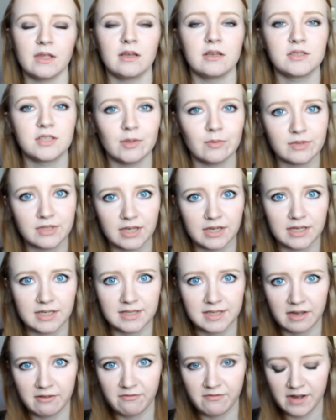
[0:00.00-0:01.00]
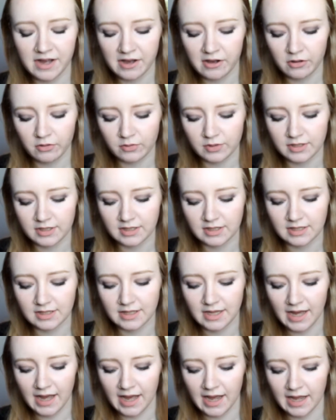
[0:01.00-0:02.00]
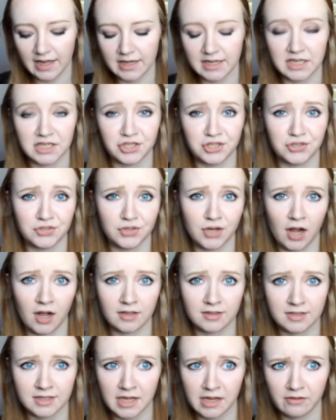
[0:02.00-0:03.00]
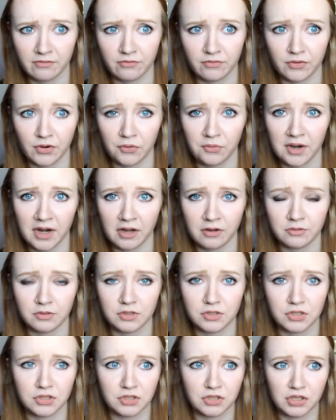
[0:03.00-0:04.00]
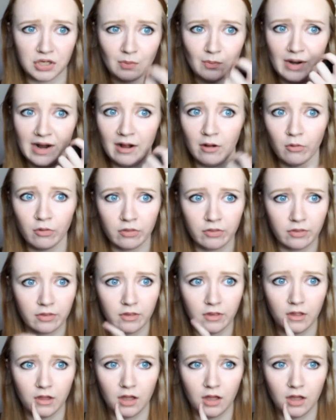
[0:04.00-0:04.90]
Some studies have found that it is not safe around your mouth,